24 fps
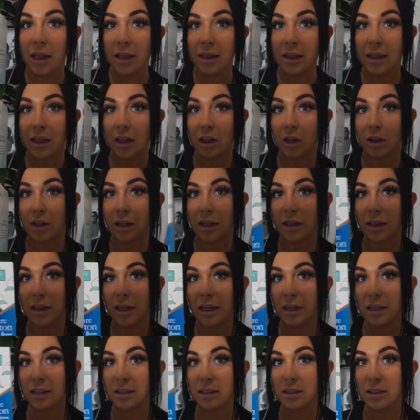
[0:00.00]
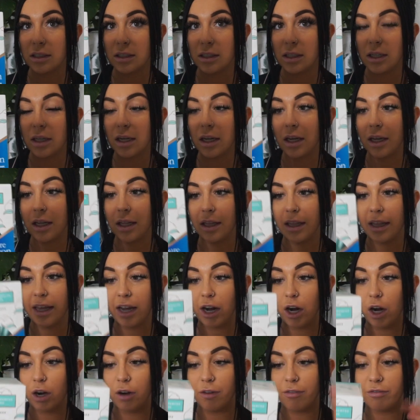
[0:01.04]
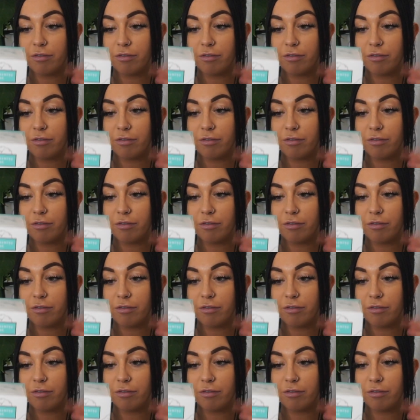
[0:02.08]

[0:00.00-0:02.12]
They look like this. They are